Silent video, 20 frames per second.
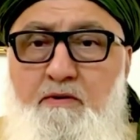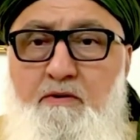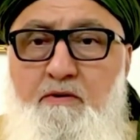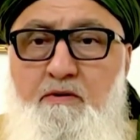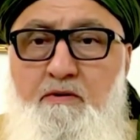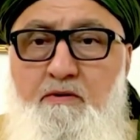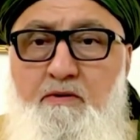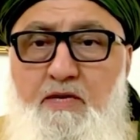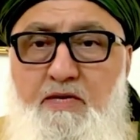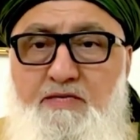
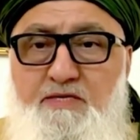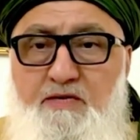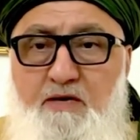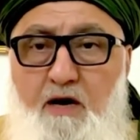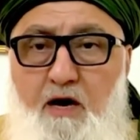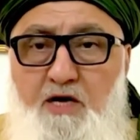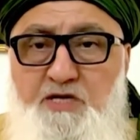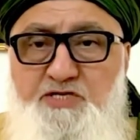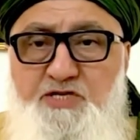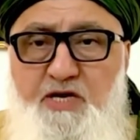That's the
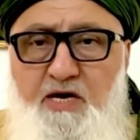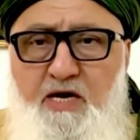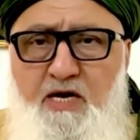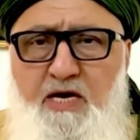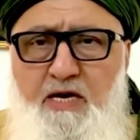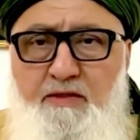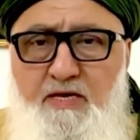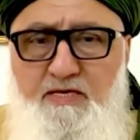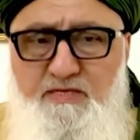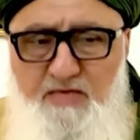
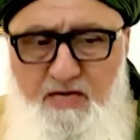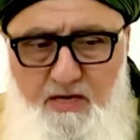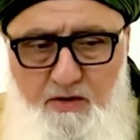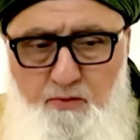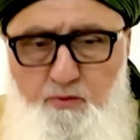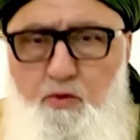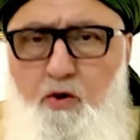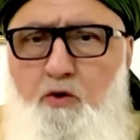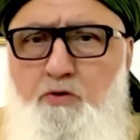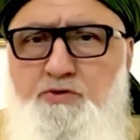ashiqeen, that's like a
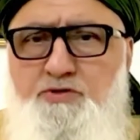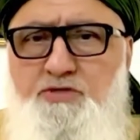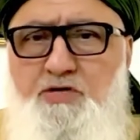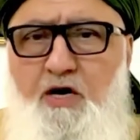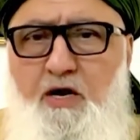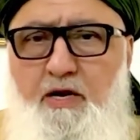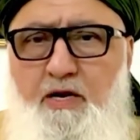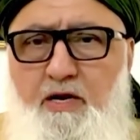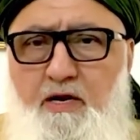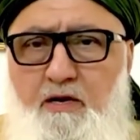rose
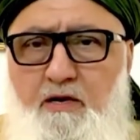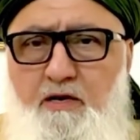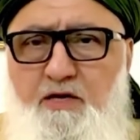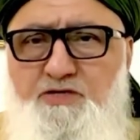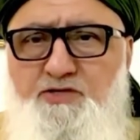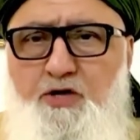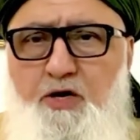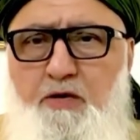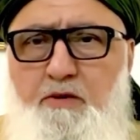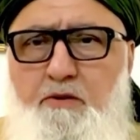garden.
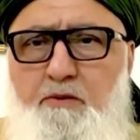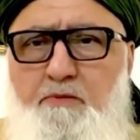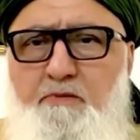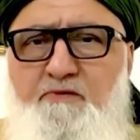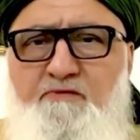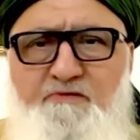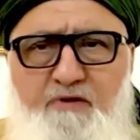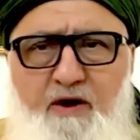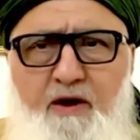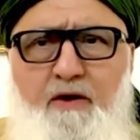There's going to be
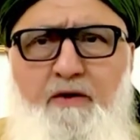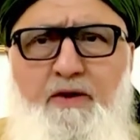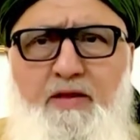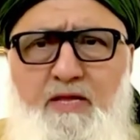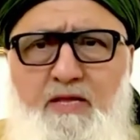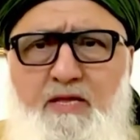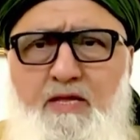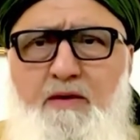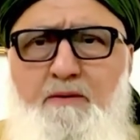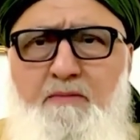very
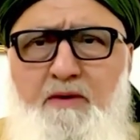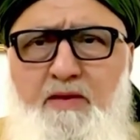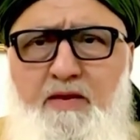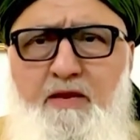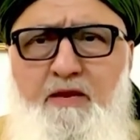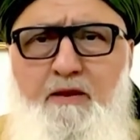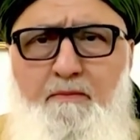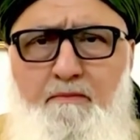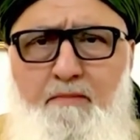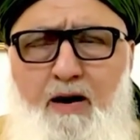
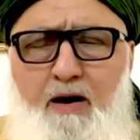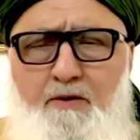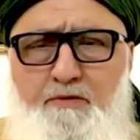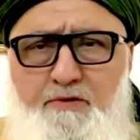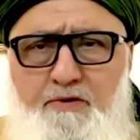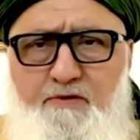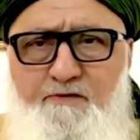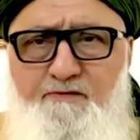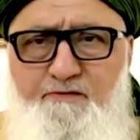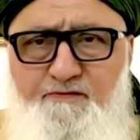limited
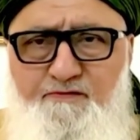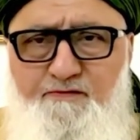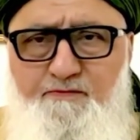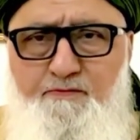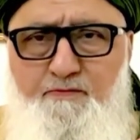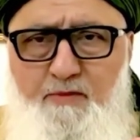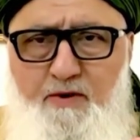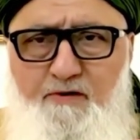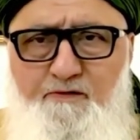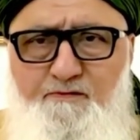amount of
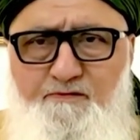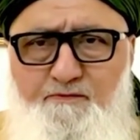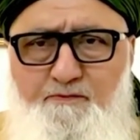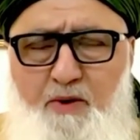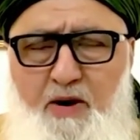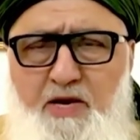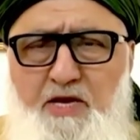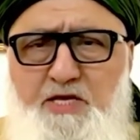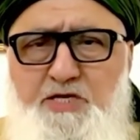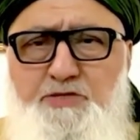
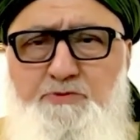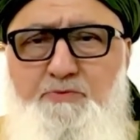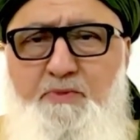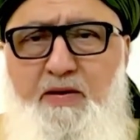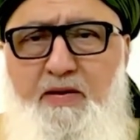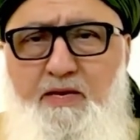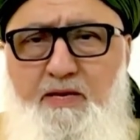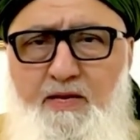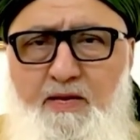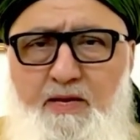
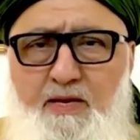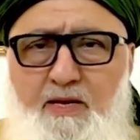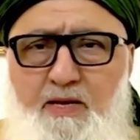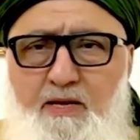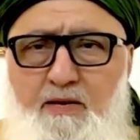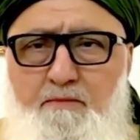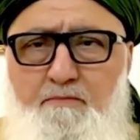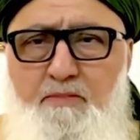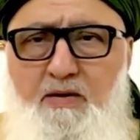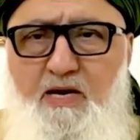punishment
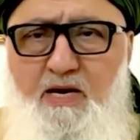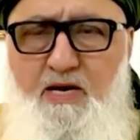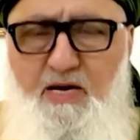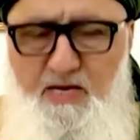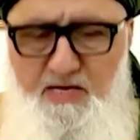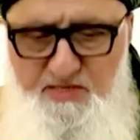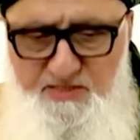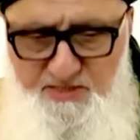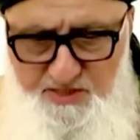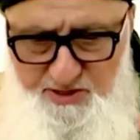
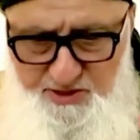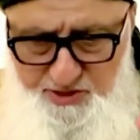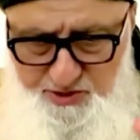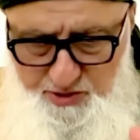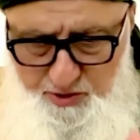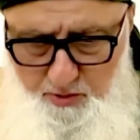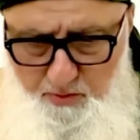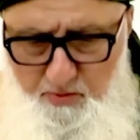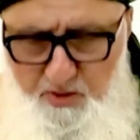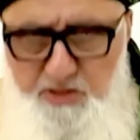because there's
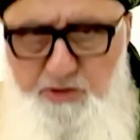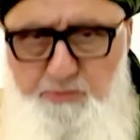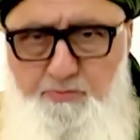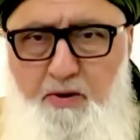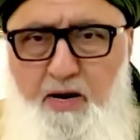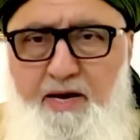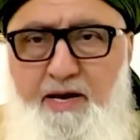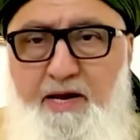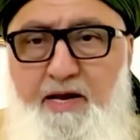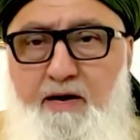so much
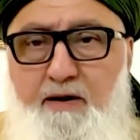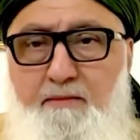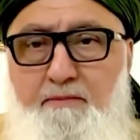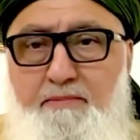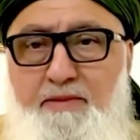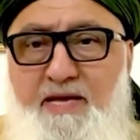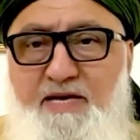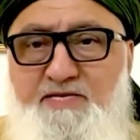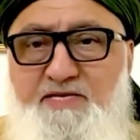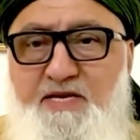barakah and
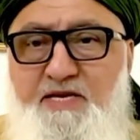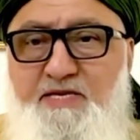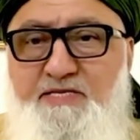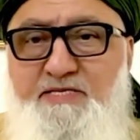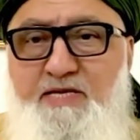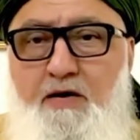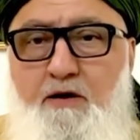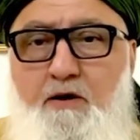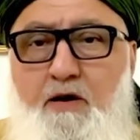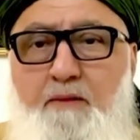blessings
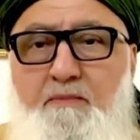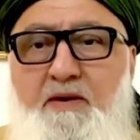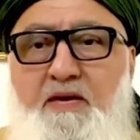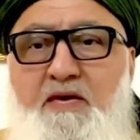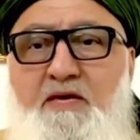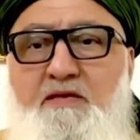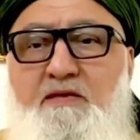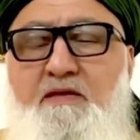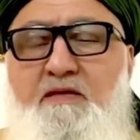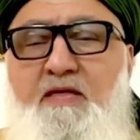now coming
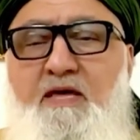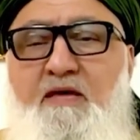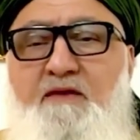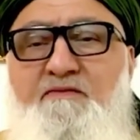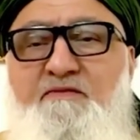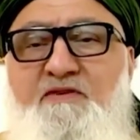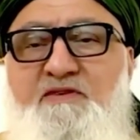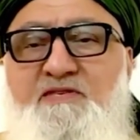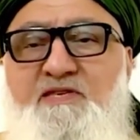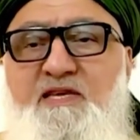into that
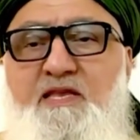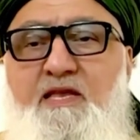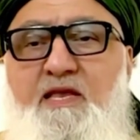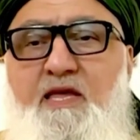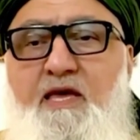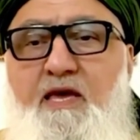vicinity.